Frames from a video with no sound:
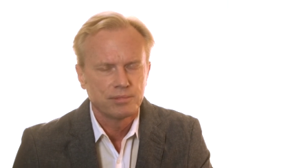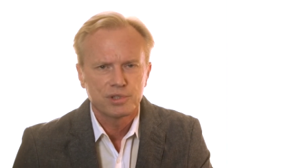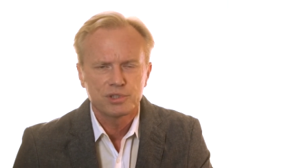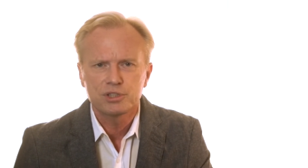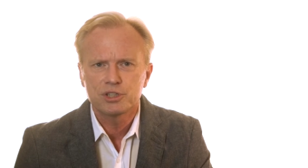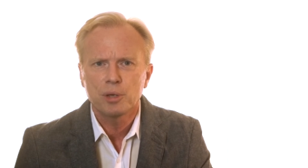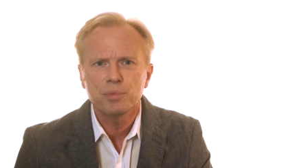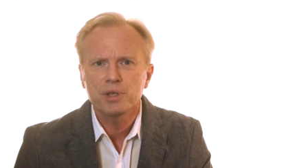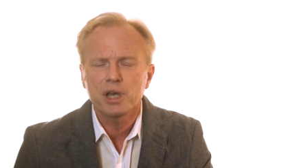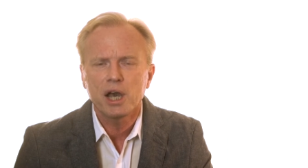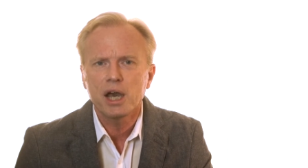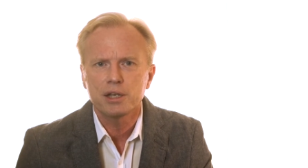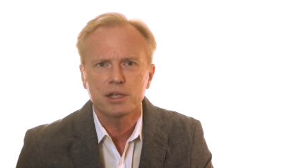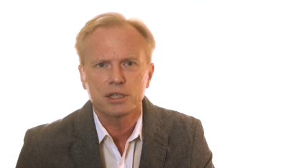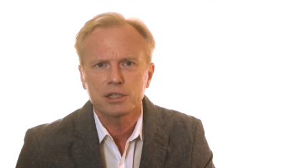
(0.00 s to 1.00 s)

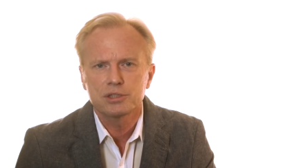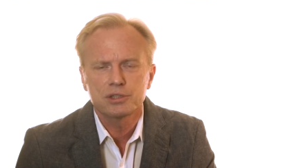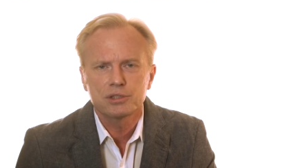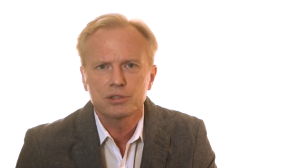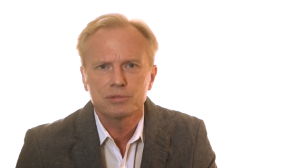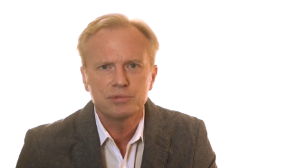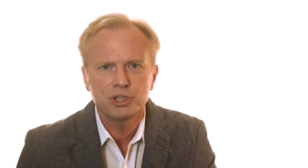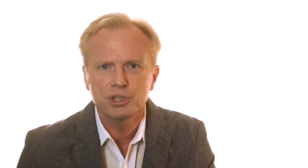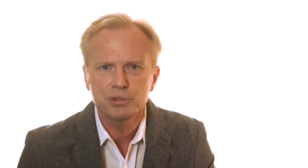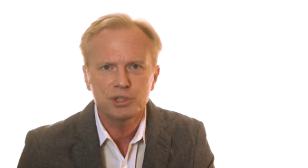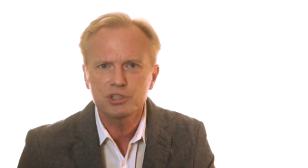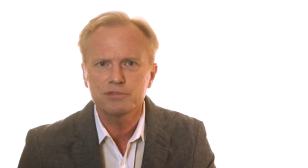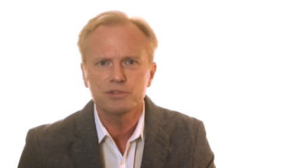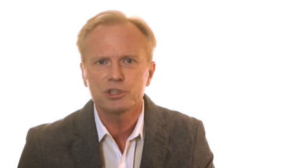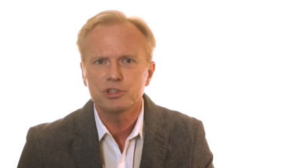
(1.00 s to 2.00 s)
semiotics,
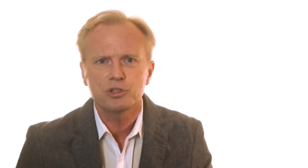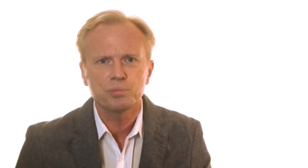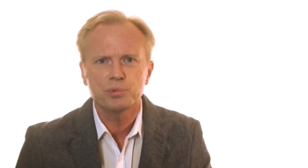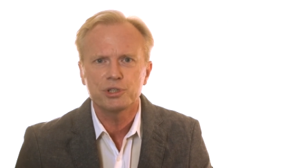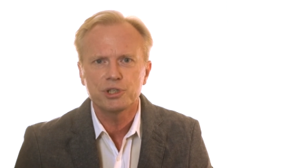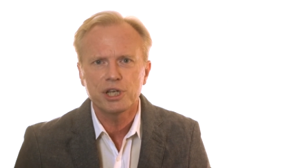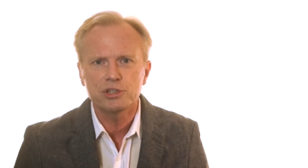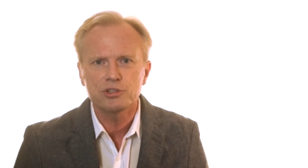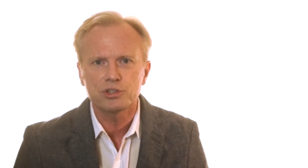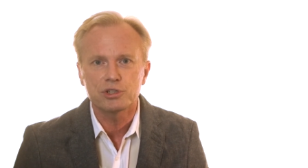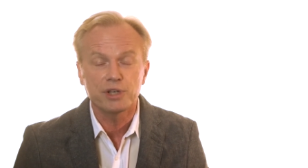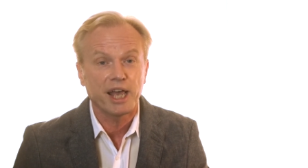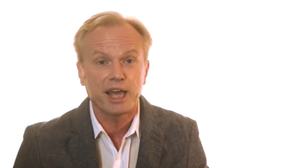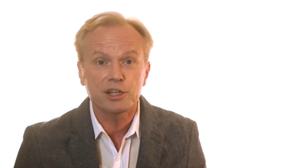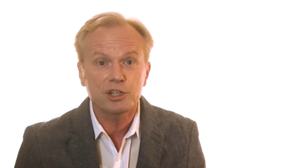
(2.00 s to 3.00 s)
theories of
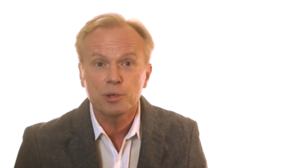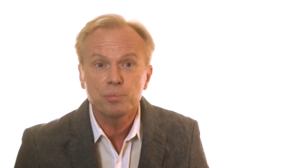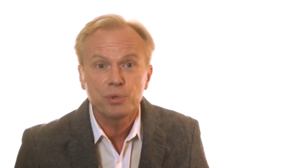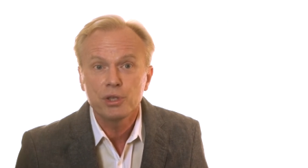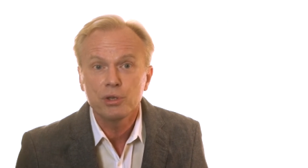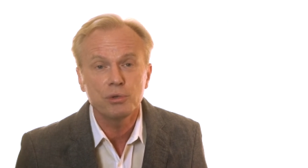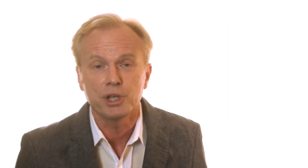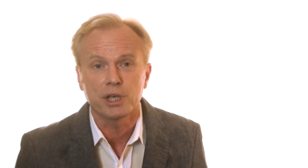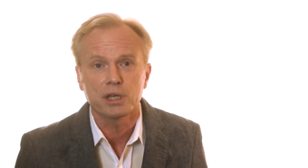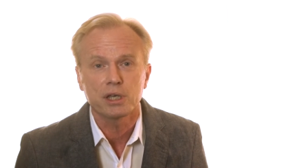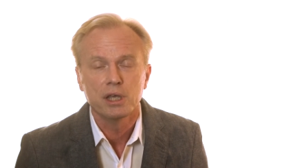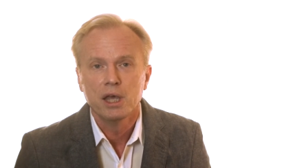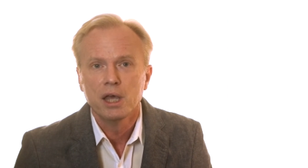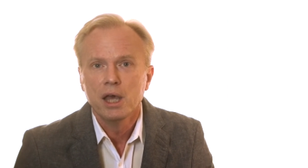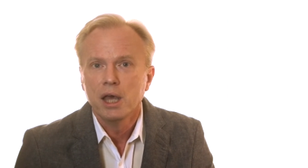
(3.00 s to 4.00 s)
interpretation, and computing.
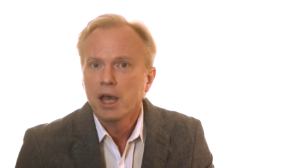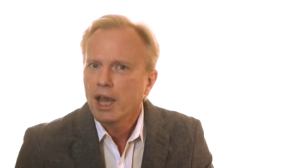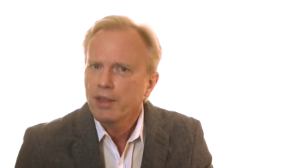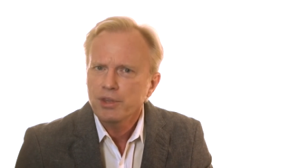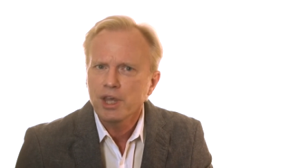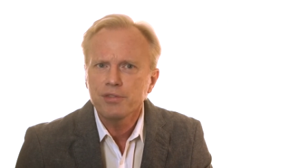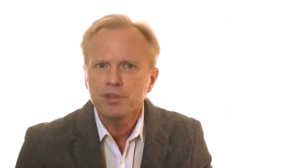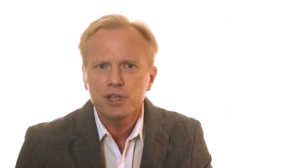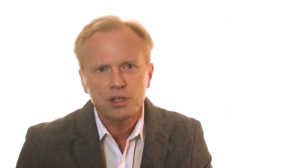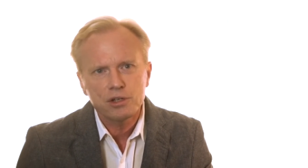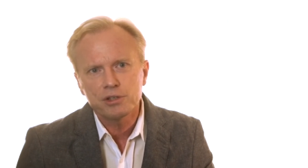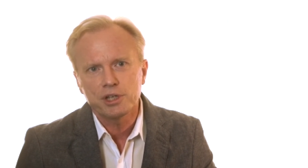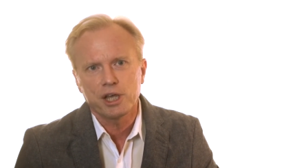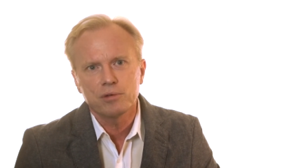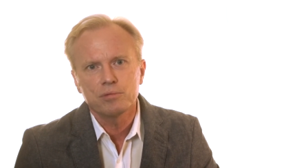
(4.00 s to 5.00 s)
And then the
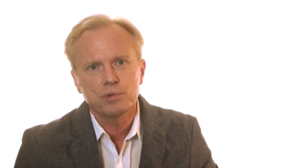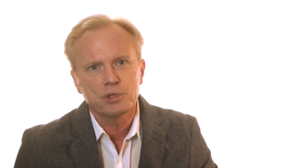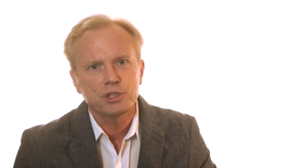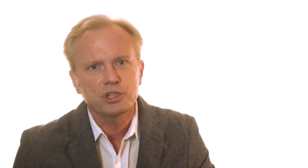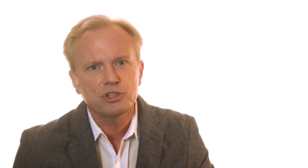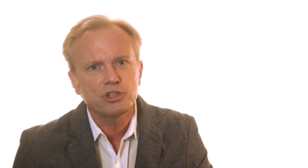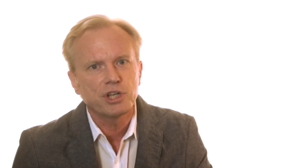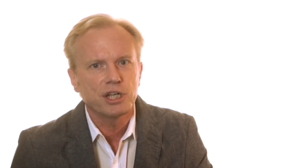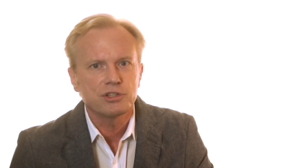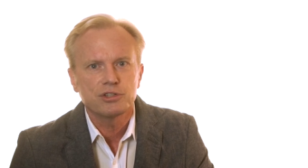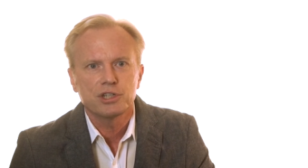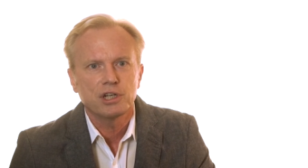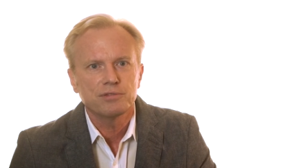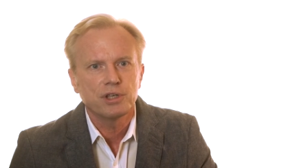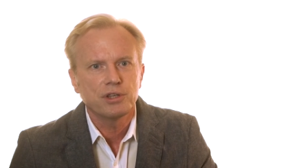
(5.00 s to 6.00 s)
internet really
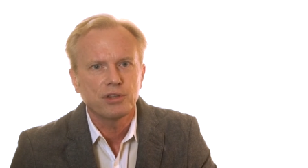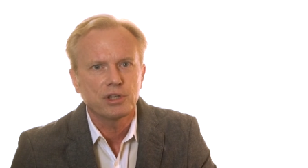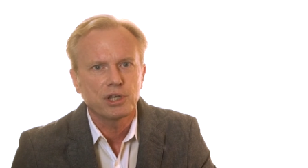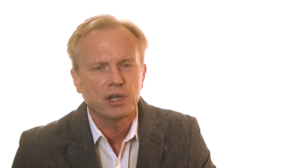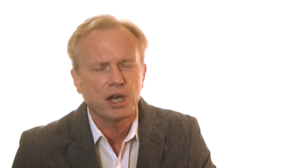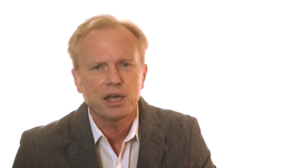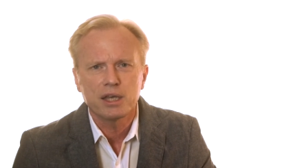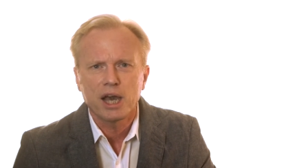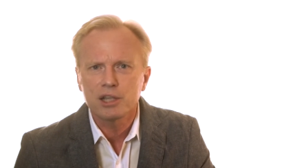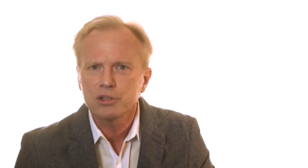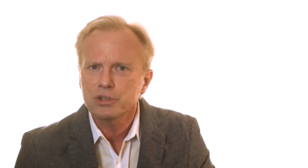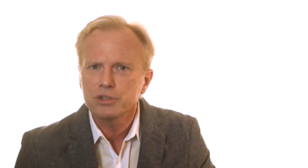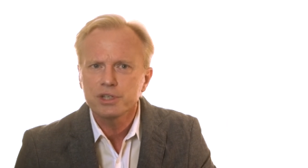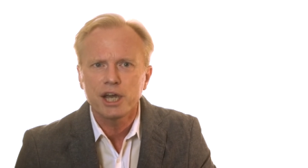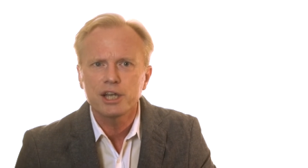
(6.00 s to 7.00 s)
changed everything. I, I
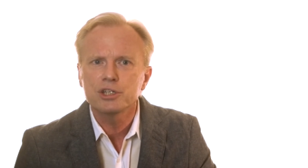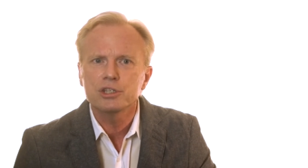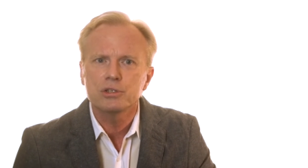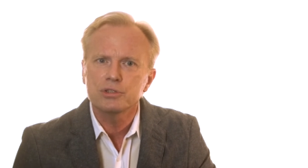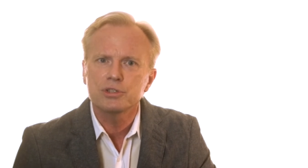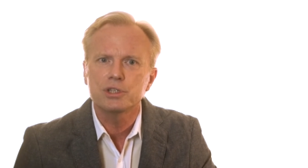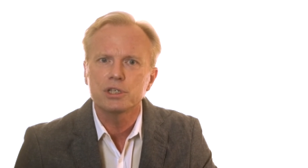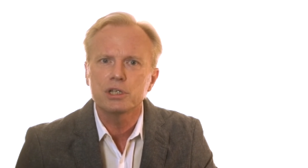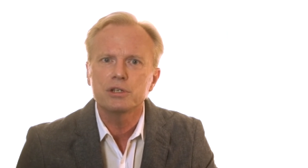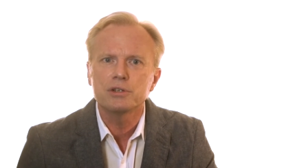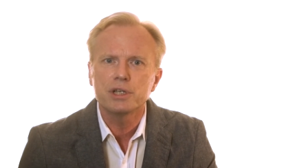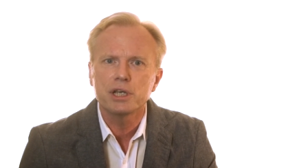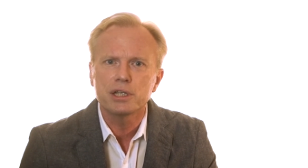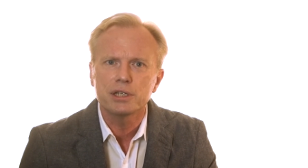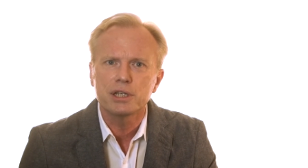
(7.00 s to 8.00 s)
learned how to use the
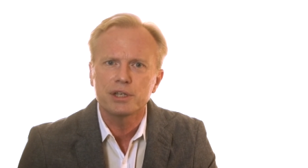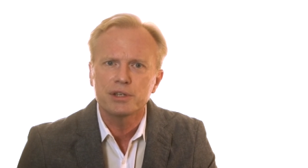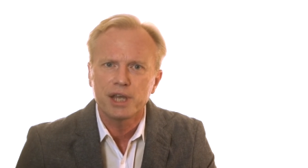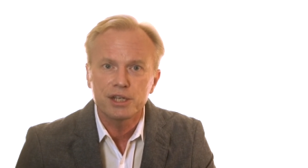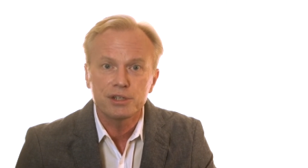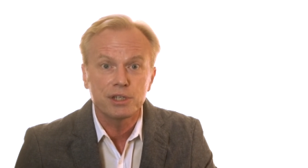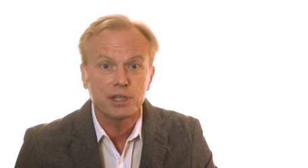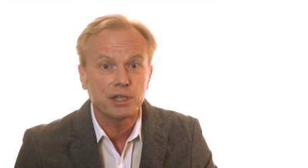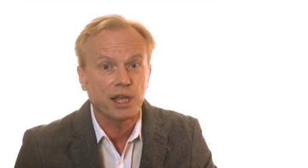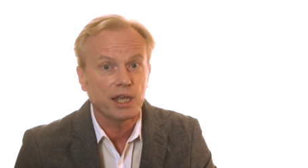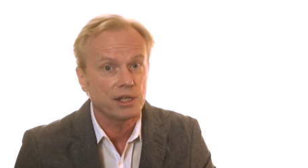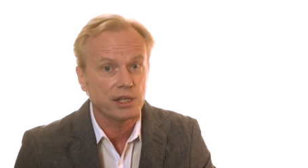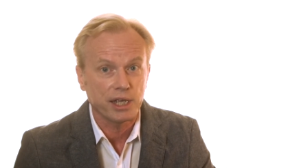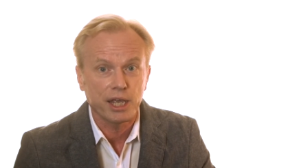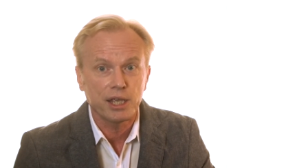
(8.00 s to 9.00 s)
internet in
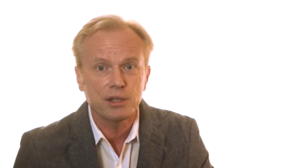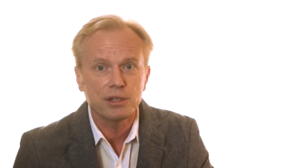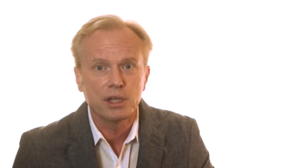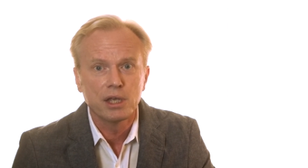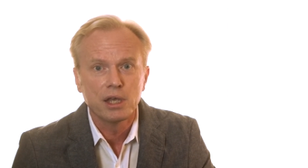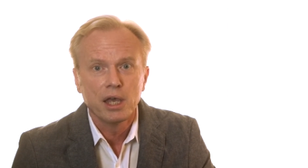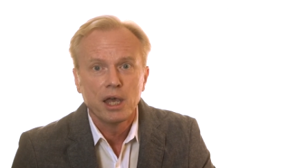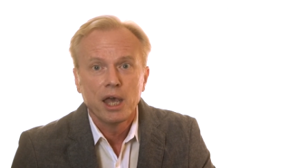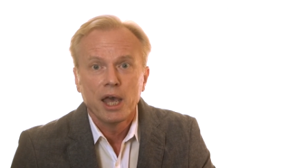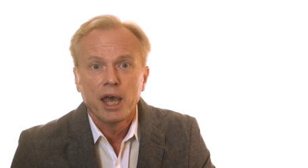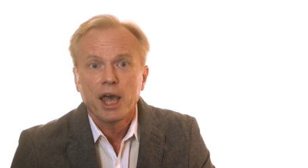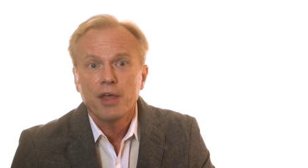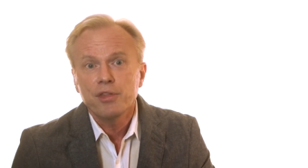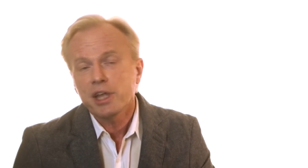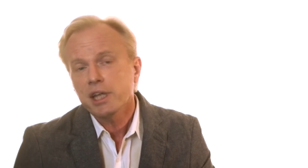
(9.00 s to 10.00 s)
1988
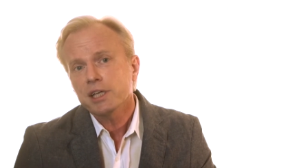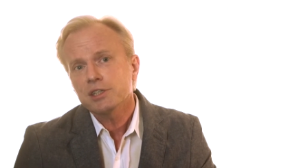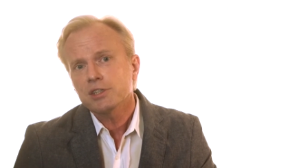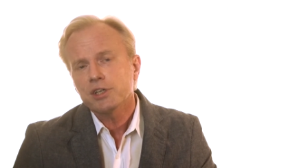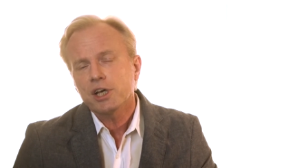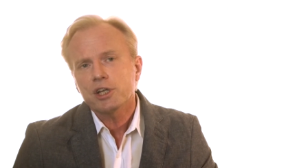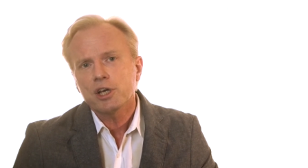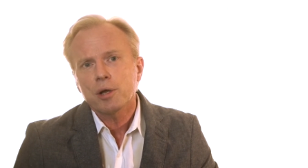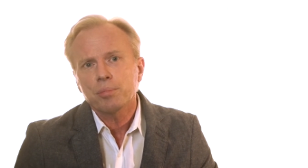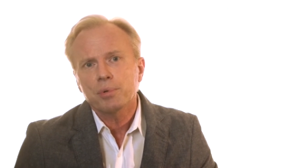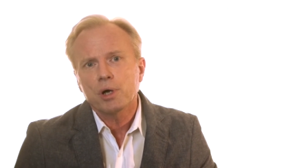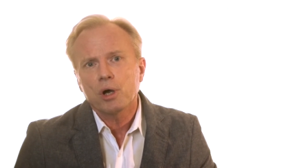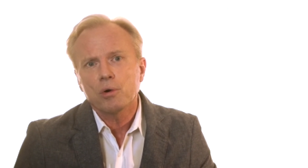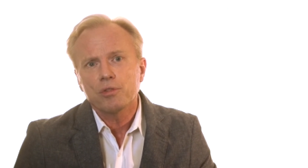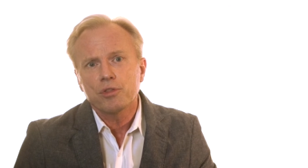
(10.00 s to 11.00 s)
and then I set up
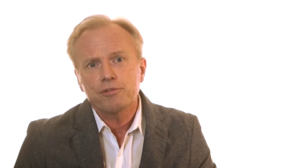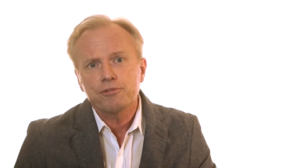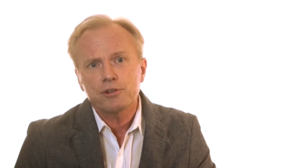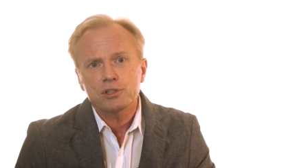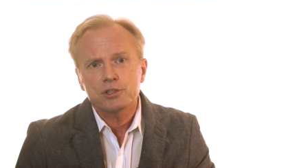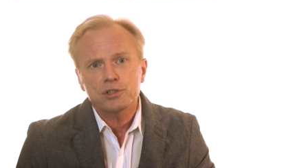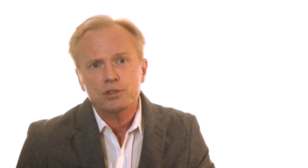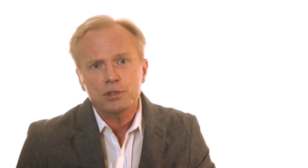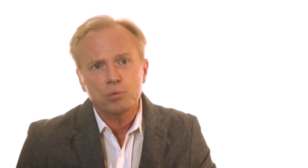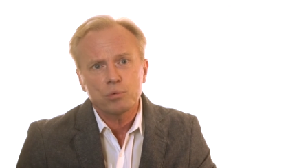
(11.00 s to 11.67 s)
uh, the first